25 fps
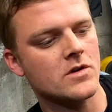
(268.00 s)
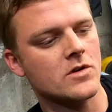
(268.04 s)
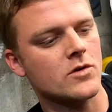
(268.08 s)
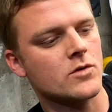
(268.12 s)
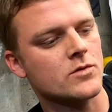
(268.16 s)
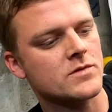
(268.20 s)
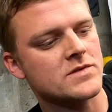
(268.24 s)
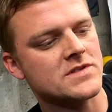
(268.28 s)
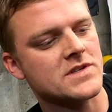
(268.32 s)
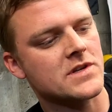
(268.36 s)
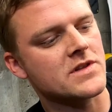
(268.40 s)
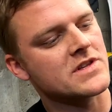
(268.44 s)

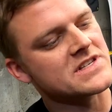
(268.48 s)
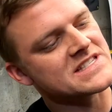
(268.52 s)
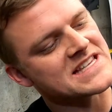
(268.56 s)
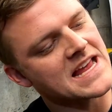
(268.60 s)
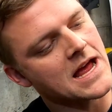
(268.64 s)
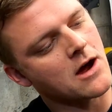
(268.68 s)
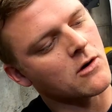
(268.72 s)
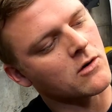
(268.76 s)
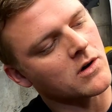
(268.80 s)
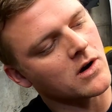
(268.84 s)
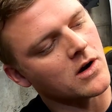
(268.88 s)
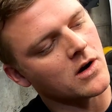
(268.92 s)
Cool. So this
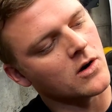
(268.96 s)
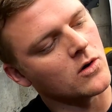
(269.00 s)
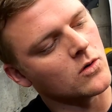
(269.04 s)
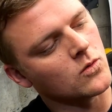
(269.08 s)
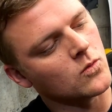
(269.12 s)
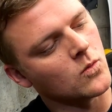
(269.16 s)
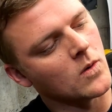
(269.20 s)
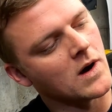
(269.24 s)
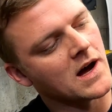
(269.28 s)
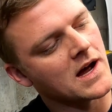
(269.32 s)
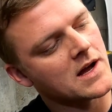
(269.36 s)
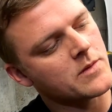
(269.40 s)

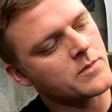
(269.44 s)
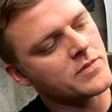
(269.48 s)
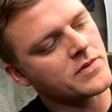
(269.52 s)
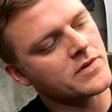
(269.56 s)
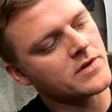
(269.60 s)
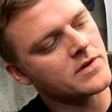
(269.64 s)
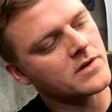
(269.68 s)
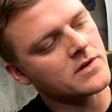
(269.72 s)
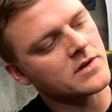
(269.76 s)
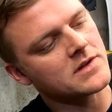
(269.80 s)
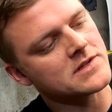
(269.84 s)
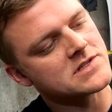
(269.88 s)
alcohol wipe
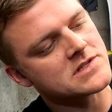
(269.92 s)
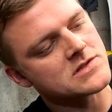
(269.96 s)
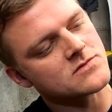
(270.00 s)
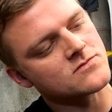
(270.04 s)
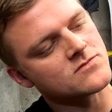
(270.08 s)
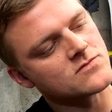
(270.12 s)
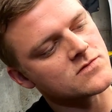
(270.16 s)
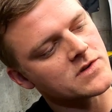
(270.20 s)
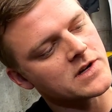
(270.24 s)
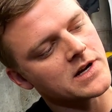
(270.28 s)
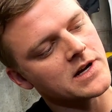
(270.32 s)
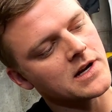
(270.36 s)
is a
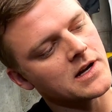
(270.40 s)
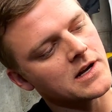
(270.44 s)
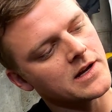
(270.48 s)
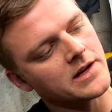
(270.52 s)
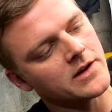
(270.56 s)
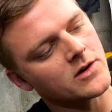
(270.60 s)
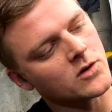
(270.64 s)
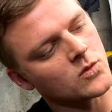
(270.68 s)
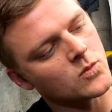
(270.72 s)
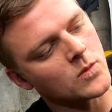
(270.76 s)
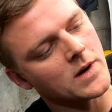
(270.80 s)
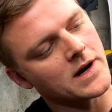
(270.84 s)

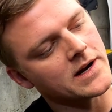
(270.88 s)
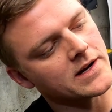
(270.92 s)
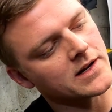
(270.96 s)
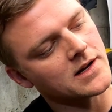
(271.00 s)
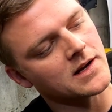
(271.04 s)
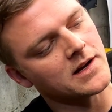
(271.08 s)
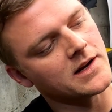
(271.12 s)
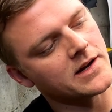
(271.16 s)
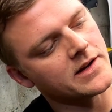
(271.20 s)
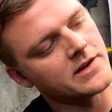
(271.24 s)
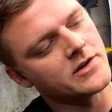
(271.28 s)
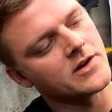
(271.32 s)
really good way to
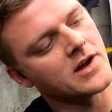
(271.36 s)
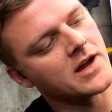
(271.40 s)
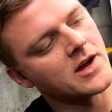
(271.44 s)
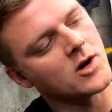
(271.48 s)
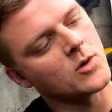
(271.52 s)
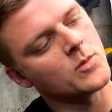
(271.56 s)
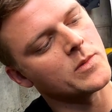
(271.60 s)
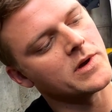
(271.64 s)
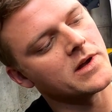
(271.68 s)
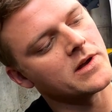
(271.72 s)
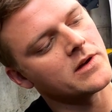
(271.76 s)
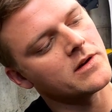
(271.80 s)
clean your
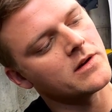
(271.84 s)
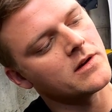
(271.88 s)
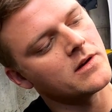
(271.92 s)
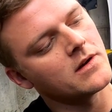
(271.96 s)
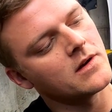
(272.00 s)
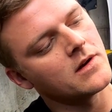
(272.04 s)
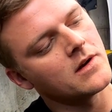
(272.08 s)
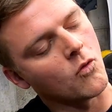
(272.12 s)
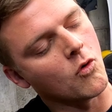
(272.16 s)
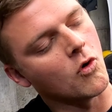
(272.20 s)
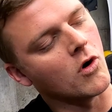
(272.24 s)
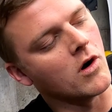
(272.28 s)
helmet
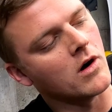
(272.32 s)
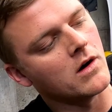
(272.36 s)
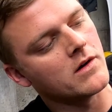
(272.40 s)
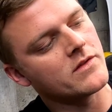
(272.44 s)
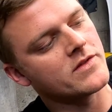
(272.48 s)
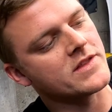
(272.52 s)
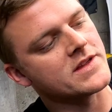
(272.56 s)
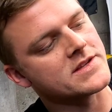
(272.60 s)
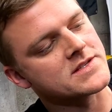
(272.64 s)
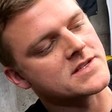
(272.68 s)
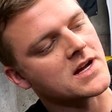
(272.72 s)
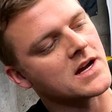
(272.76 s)
for
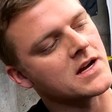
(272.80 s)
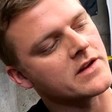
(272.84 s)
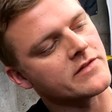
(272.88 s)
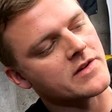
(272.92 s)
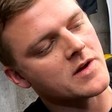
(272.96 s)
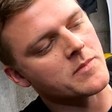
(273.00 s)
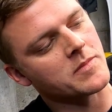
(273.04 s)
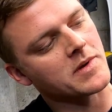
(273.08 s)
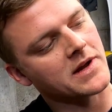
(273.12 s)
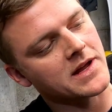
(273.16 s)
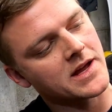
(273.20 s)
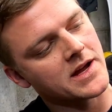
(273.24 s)
these kind of
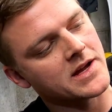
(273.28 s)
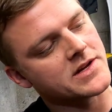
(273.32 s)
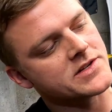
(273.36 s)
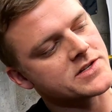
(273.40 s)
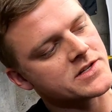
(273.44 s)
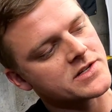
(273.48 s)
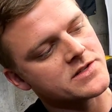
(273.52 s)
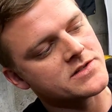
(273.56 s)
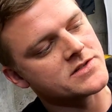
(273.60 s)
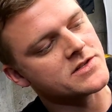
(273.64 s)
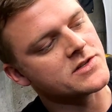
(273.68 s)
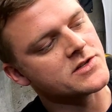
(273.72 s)

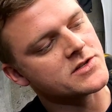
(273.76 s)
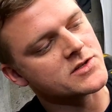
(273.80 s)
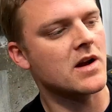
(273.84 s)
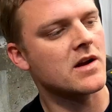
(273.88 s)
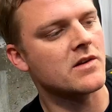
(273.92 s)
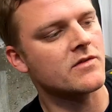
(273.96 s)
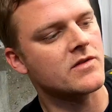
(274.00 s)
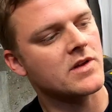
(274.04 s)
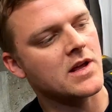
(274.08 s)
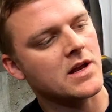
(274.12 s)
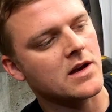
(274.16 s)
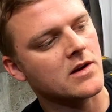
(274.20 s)
applications. You're
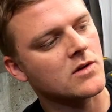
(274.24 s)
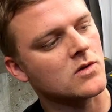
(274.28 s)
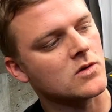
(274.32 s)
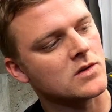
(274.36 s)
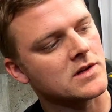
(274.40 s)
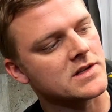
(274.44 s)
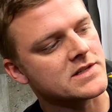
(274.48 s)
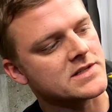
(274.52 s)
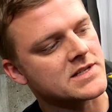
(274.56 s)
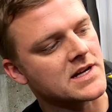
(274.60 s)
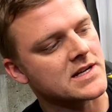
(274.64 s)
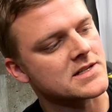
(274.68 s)
kind of getting
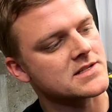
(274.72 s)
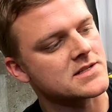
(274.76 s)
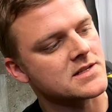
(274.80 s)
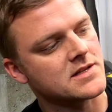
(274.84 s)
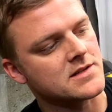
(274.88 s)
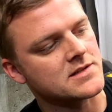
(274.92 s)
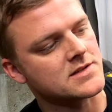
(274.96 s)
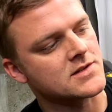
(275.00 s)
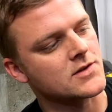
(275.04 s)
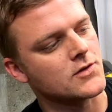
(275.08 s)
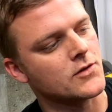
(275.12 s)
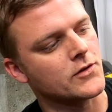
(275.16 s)
all the dust
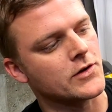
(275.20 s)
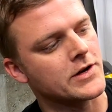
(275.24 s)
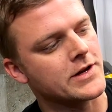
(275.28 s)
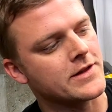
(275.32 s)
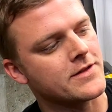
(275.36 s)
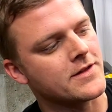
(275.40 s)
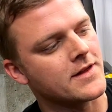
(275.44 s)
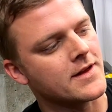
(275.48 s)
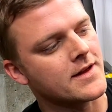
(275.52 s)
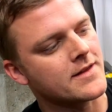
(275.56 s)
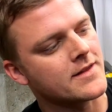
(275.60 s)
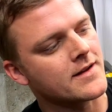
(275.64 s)
that's
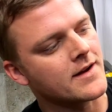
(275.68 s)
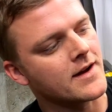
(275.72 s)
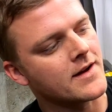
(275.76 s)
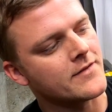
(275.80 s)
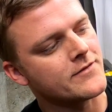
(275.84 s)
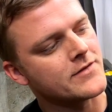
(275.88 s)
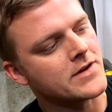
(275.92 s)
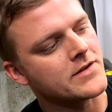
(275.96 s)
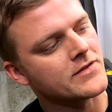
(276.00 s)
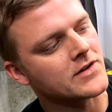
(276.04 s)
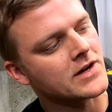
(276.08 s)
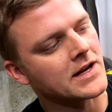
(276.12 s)
already there that
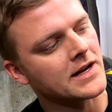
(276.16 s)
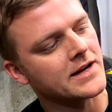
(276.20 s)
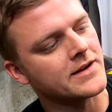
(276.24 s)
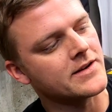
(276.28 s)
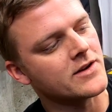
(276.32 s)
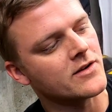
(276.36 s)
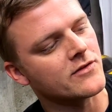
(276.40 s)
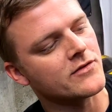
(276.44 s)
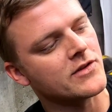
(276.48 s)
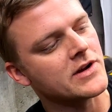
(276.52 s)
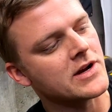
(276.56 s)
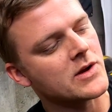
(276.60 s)
I've never
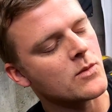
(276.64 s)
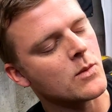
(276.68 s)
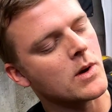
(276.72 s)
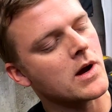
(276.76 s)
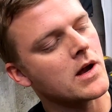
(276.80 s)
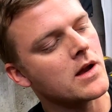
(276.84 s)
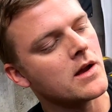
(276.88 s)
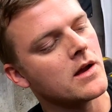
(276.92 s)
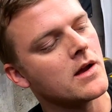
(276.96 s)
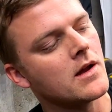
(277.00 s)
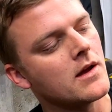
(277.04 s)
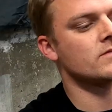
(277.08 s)
cleaned off
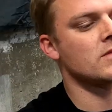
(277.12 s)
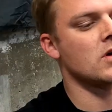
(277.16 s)
anyway.